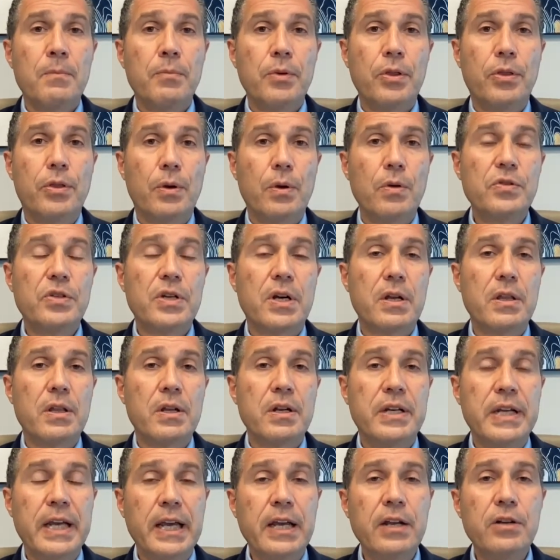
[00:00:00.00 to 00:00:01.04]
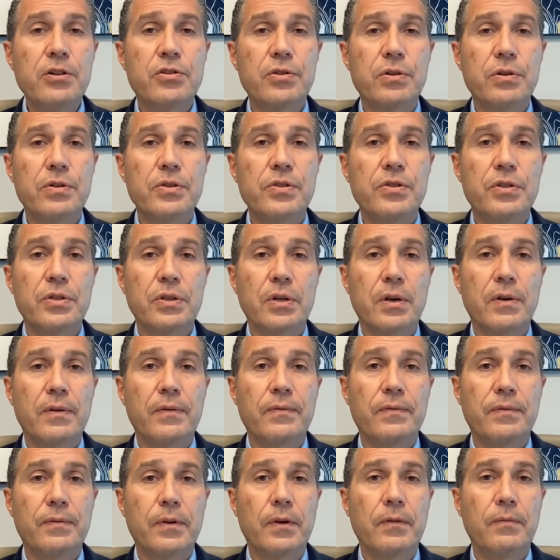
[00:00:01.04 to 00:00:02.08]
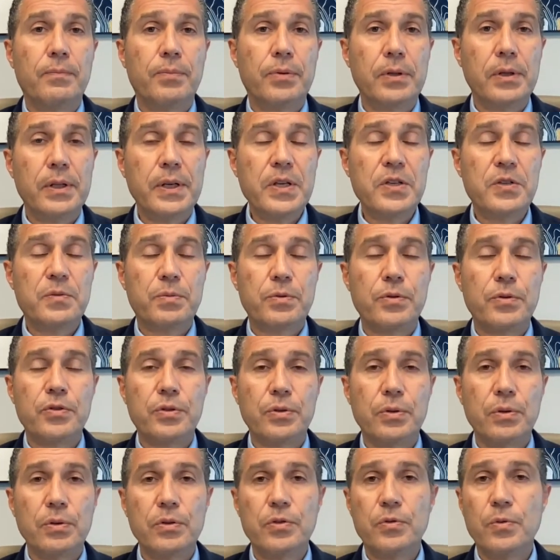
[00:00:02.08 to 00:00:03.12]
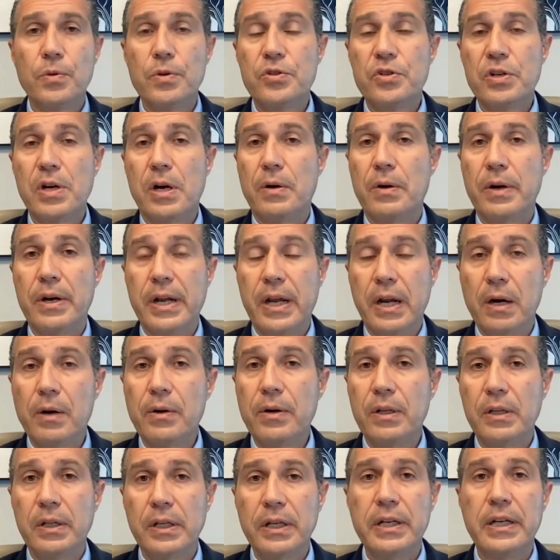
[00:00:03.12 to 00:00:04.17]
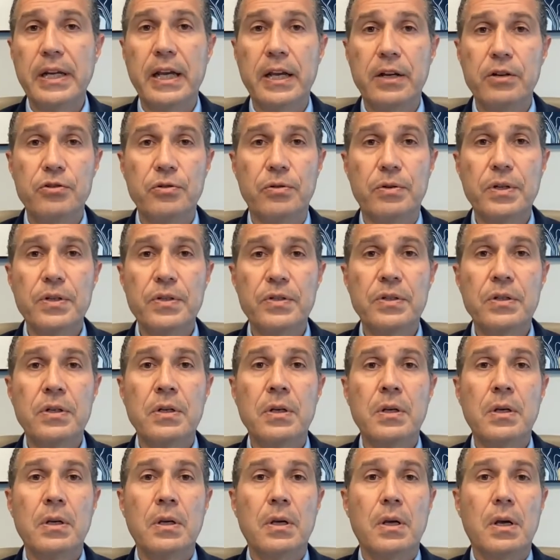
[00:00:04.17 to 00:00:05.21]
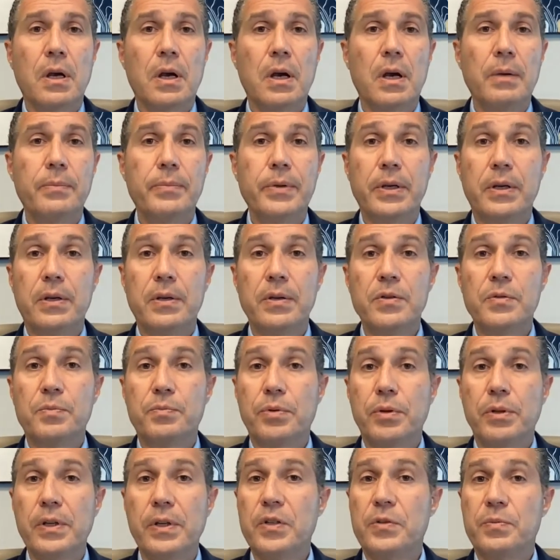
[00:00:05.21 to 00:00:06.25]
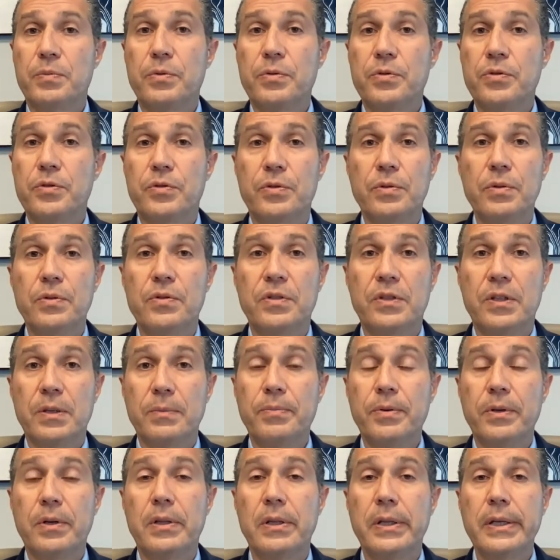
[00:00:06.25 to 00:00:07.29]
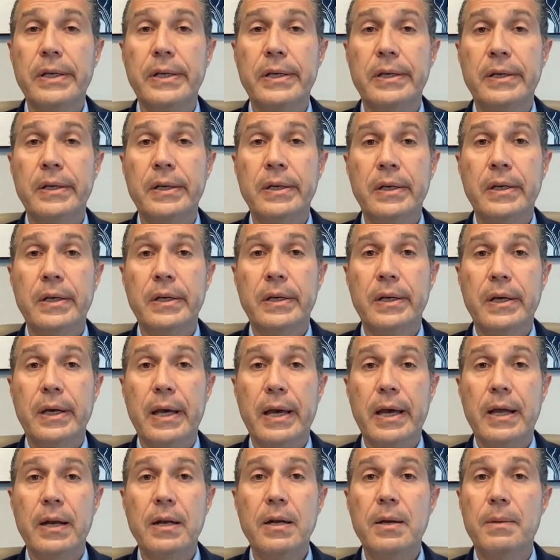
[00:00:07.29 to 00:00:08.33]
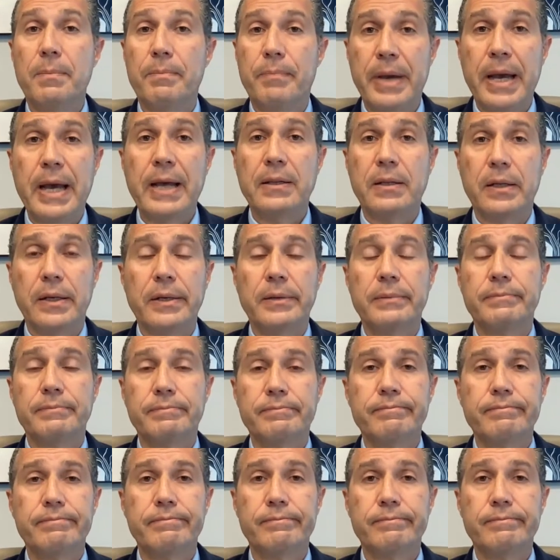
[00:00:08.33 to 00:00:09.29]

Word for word: But those are the dangers of, of police pursuits, which are inherently dangerous uh, because police pursuits typically end up badly.